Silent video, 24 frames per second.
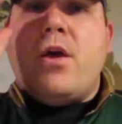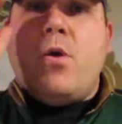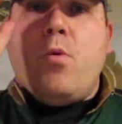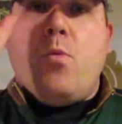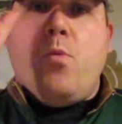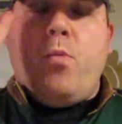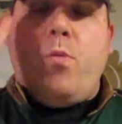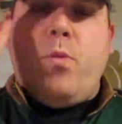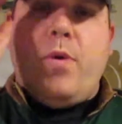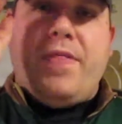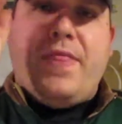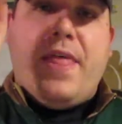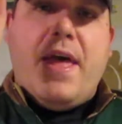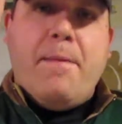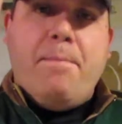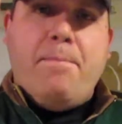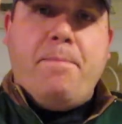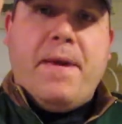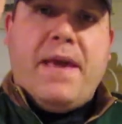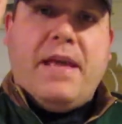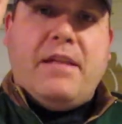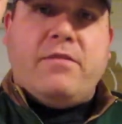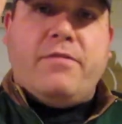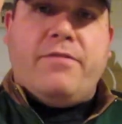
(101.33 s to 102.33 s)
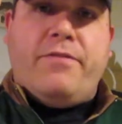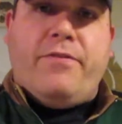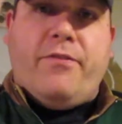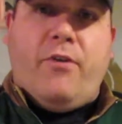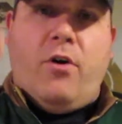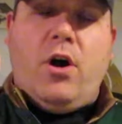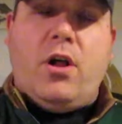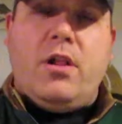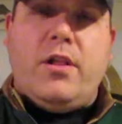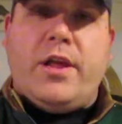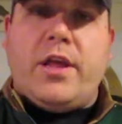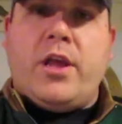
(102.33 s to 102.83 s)
when that bait's
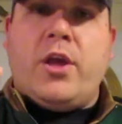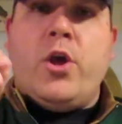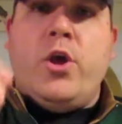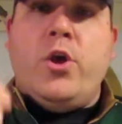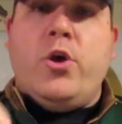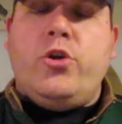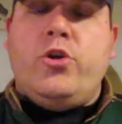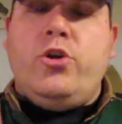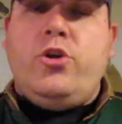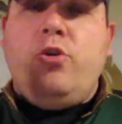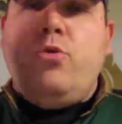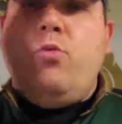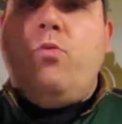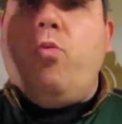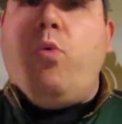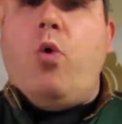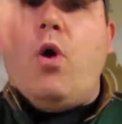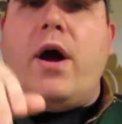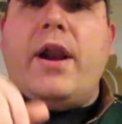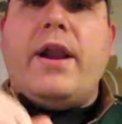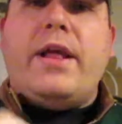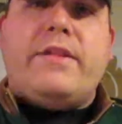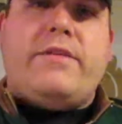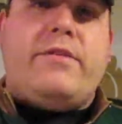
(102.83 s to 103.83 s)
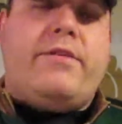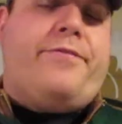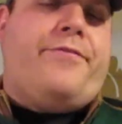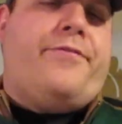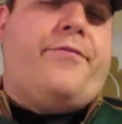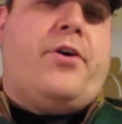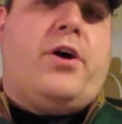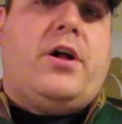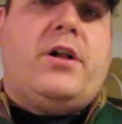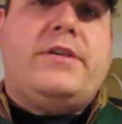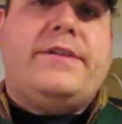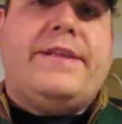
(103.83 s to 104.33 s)
falling, you want it to
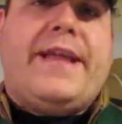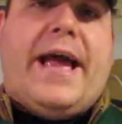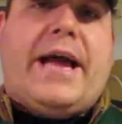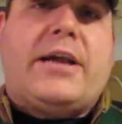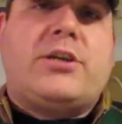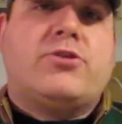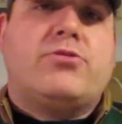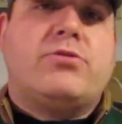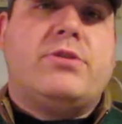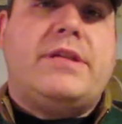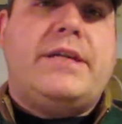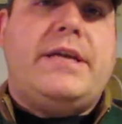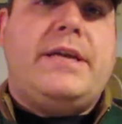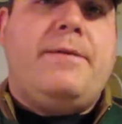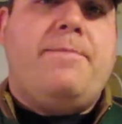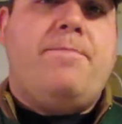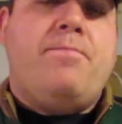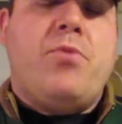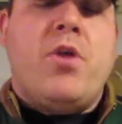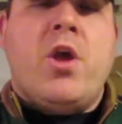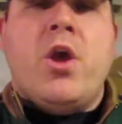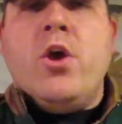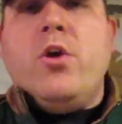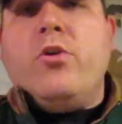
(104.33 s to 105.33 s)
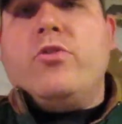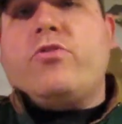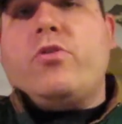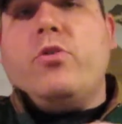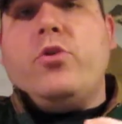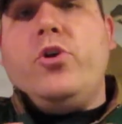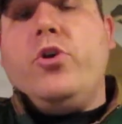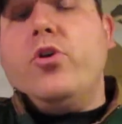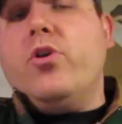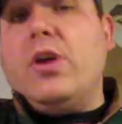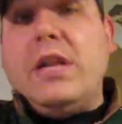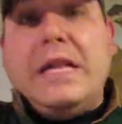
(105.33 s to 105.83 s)
fall naturally,
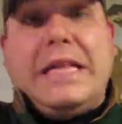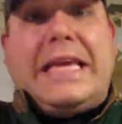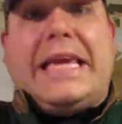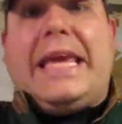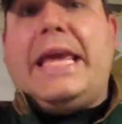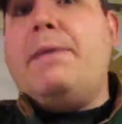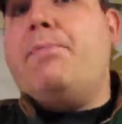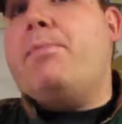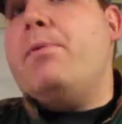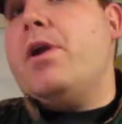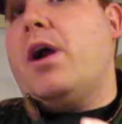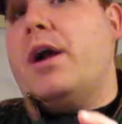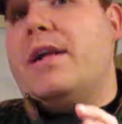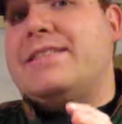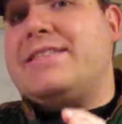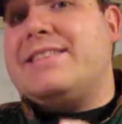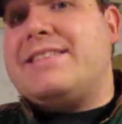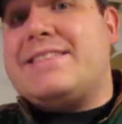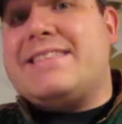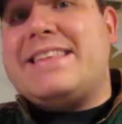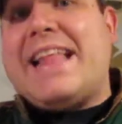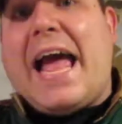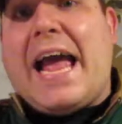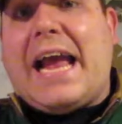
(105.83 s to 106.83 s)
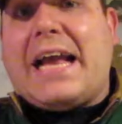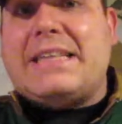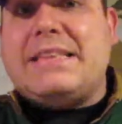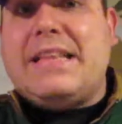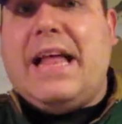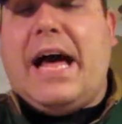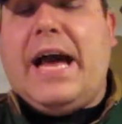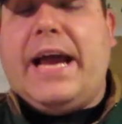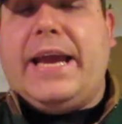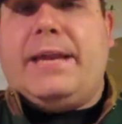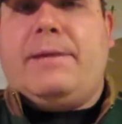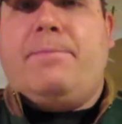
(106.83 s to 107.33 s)
so you're going to keep it on slack
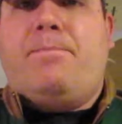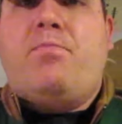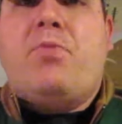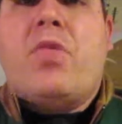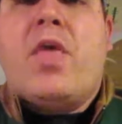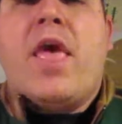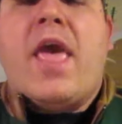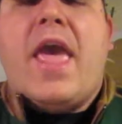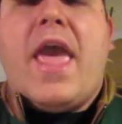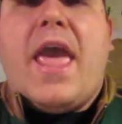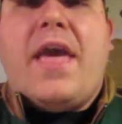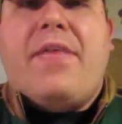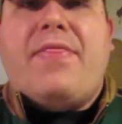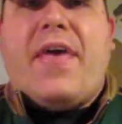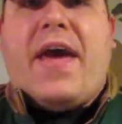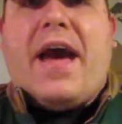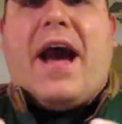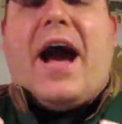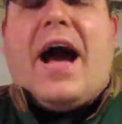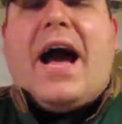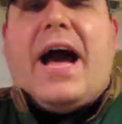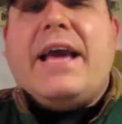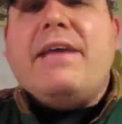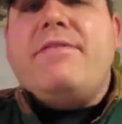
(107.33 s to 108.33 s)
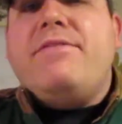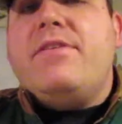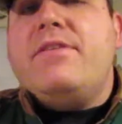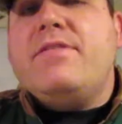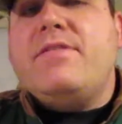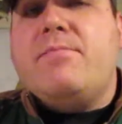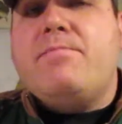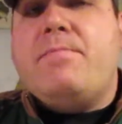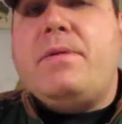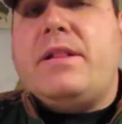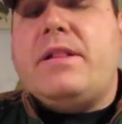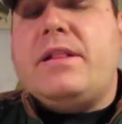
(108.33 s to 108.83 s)
line. And that high
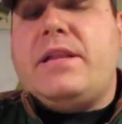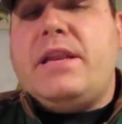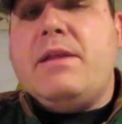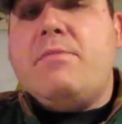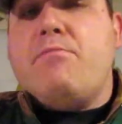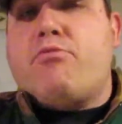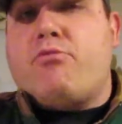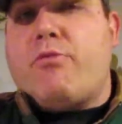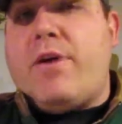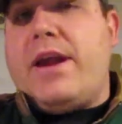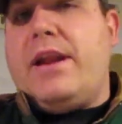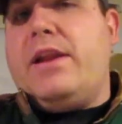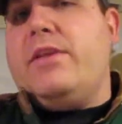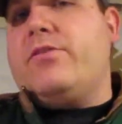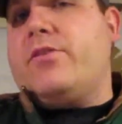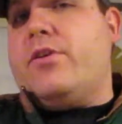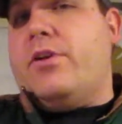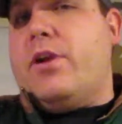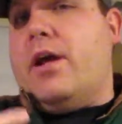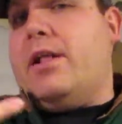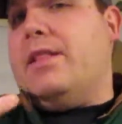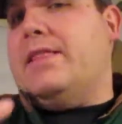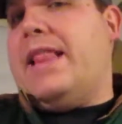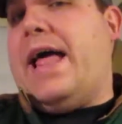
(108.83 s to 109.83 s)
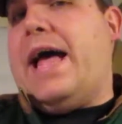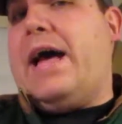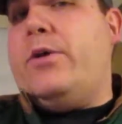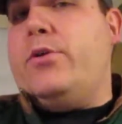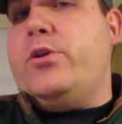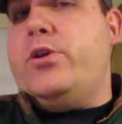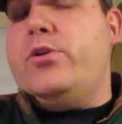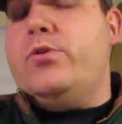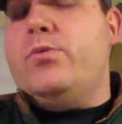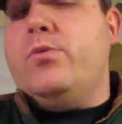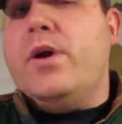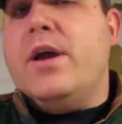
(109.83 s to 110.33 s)
visibility braid is going to allow
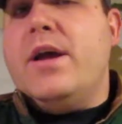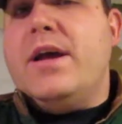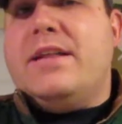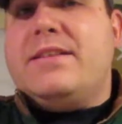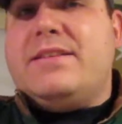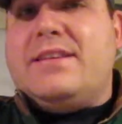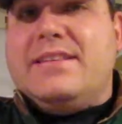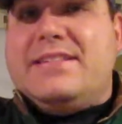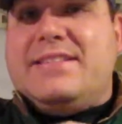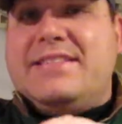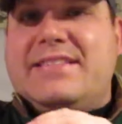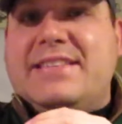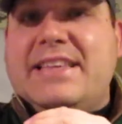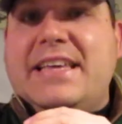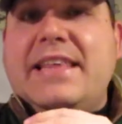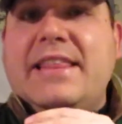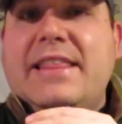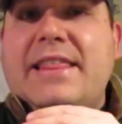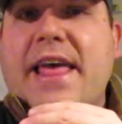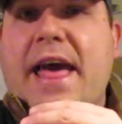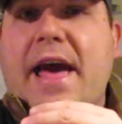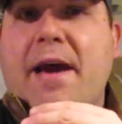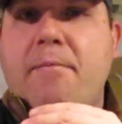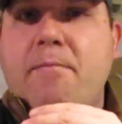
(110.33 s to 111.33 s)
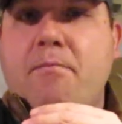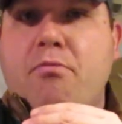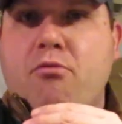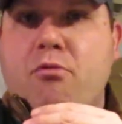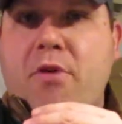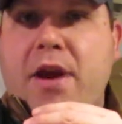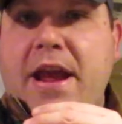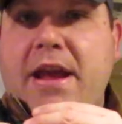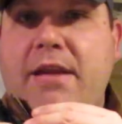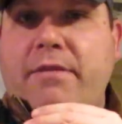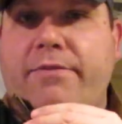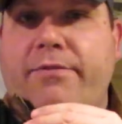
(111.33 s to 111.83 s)
you to see that
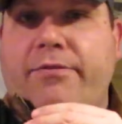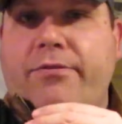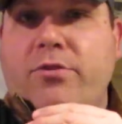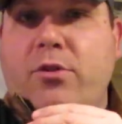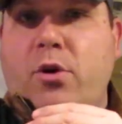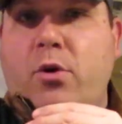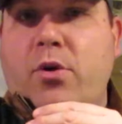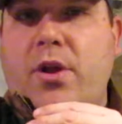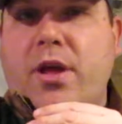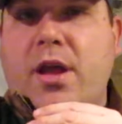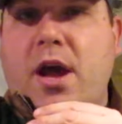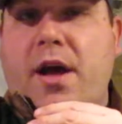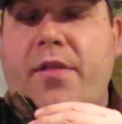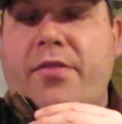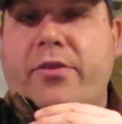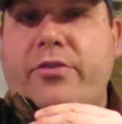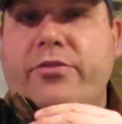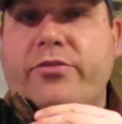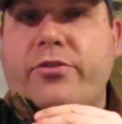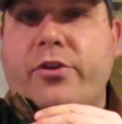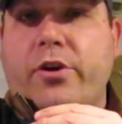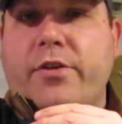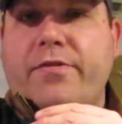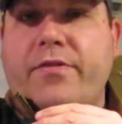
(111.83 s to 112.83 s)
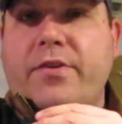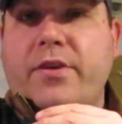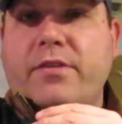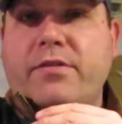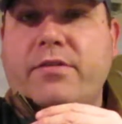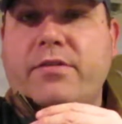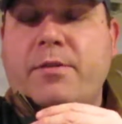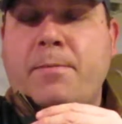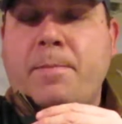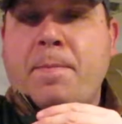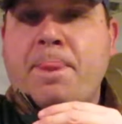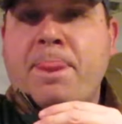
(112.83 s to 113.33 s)
braid floating on the
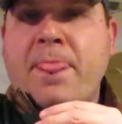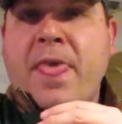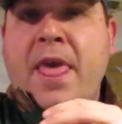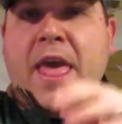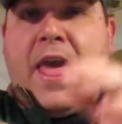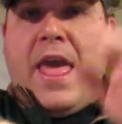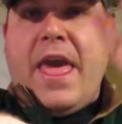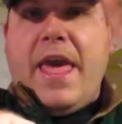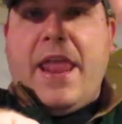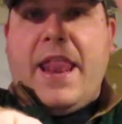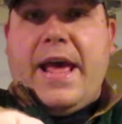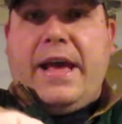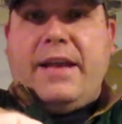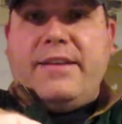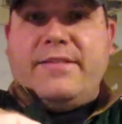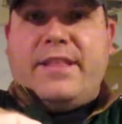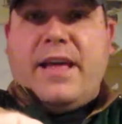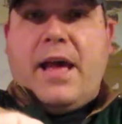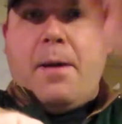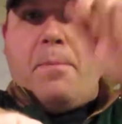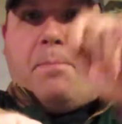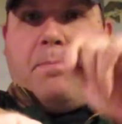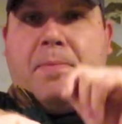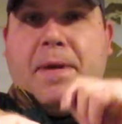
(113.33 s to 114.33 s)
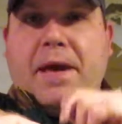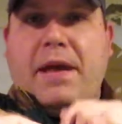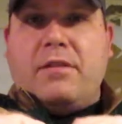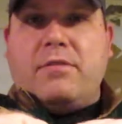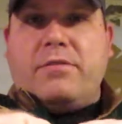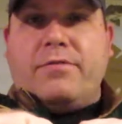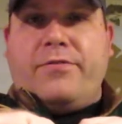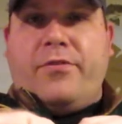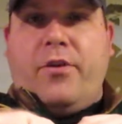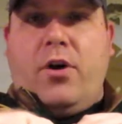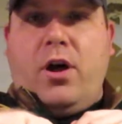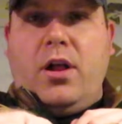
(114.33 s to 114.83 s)
surface. And as that
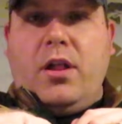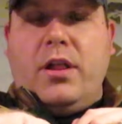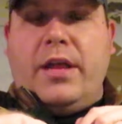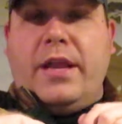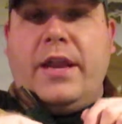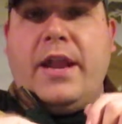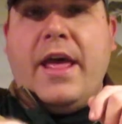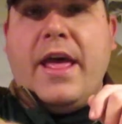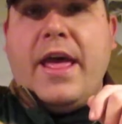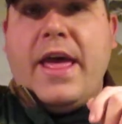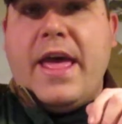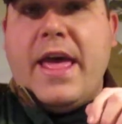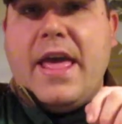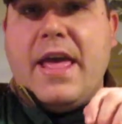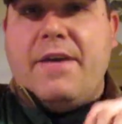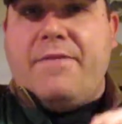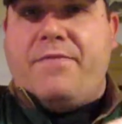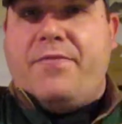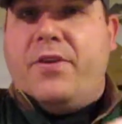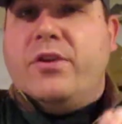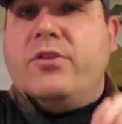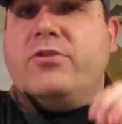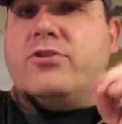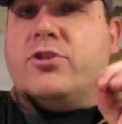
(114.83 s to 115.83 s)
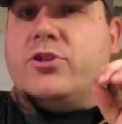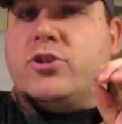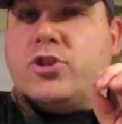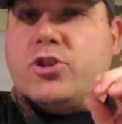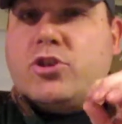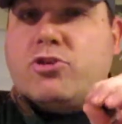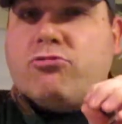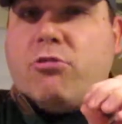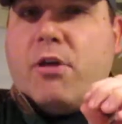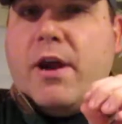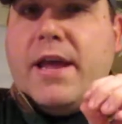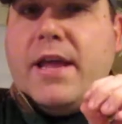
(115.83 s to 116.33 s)
bait's falling, if there's a
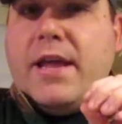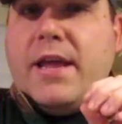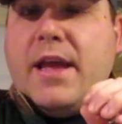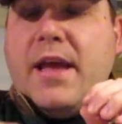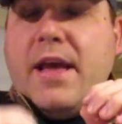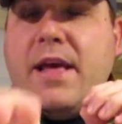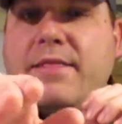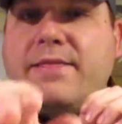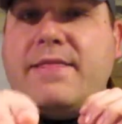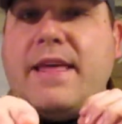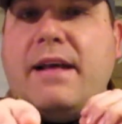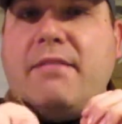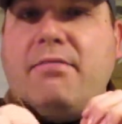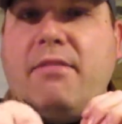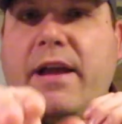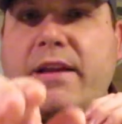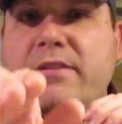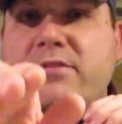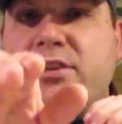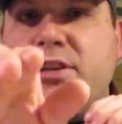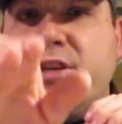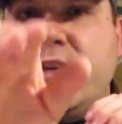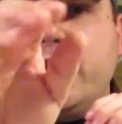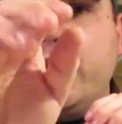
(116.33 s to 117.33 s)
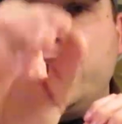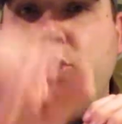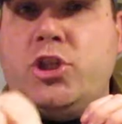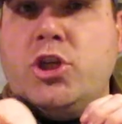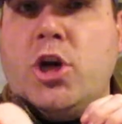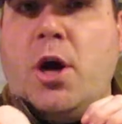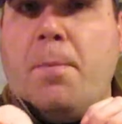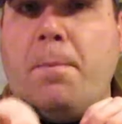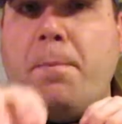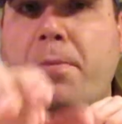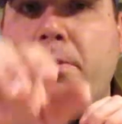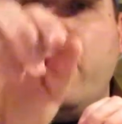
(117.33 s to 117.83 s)
strike, that line's going to
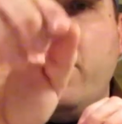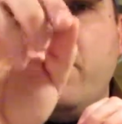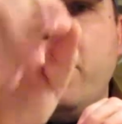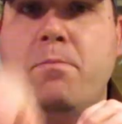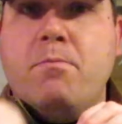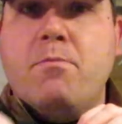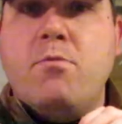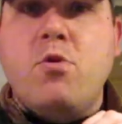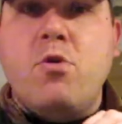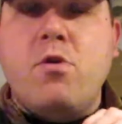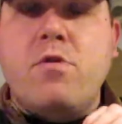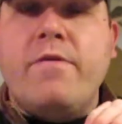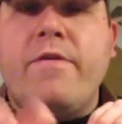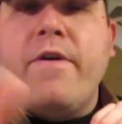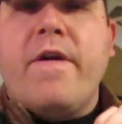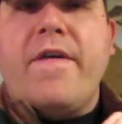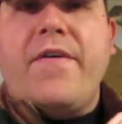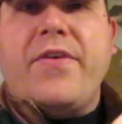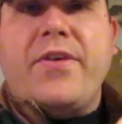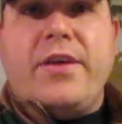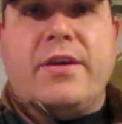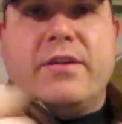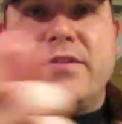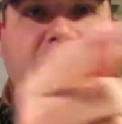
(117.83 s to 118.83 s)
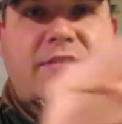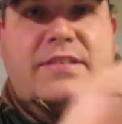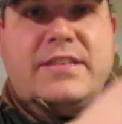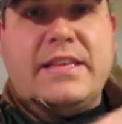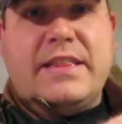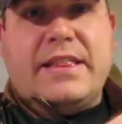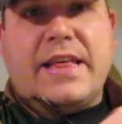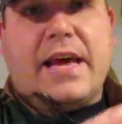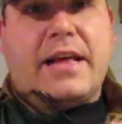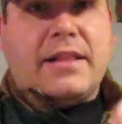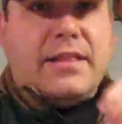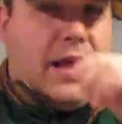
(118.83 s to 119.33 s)
jump, move. You'll
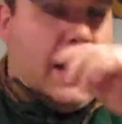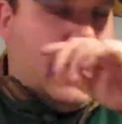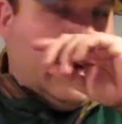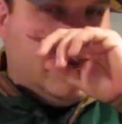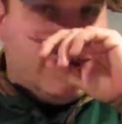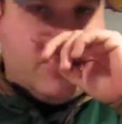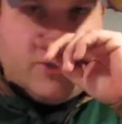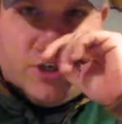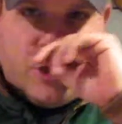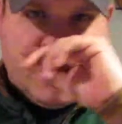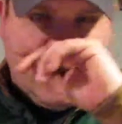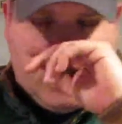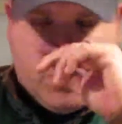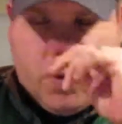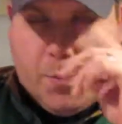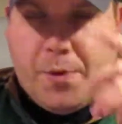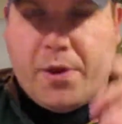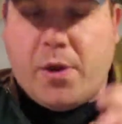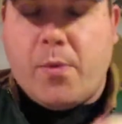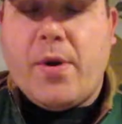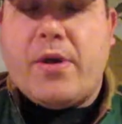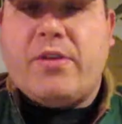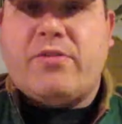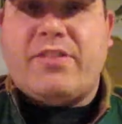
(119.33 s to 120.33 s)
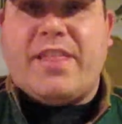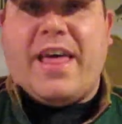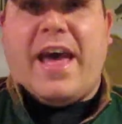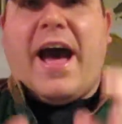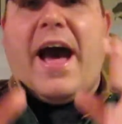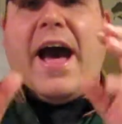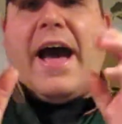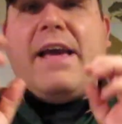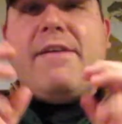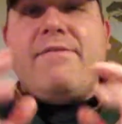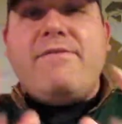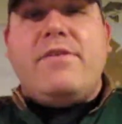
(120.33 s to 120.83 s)
see that line start swimming away. So that
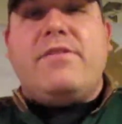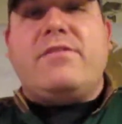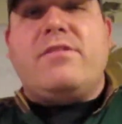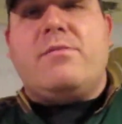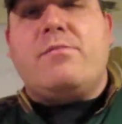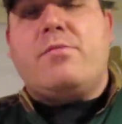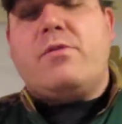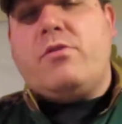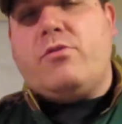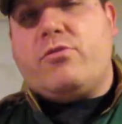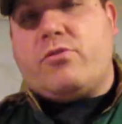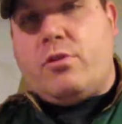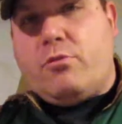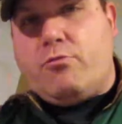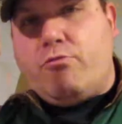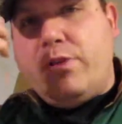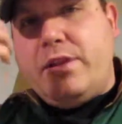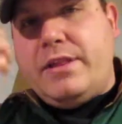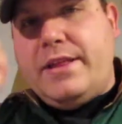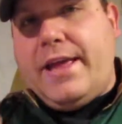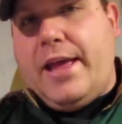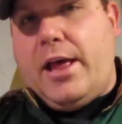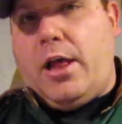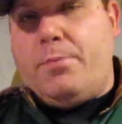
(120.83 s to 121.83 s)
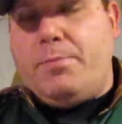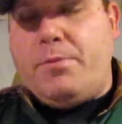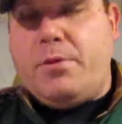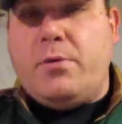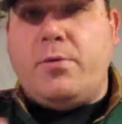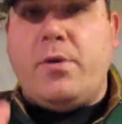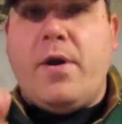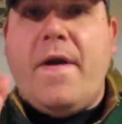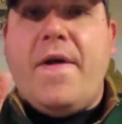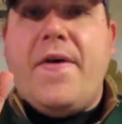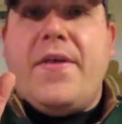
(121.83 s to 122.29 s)
high visibility is going to really help you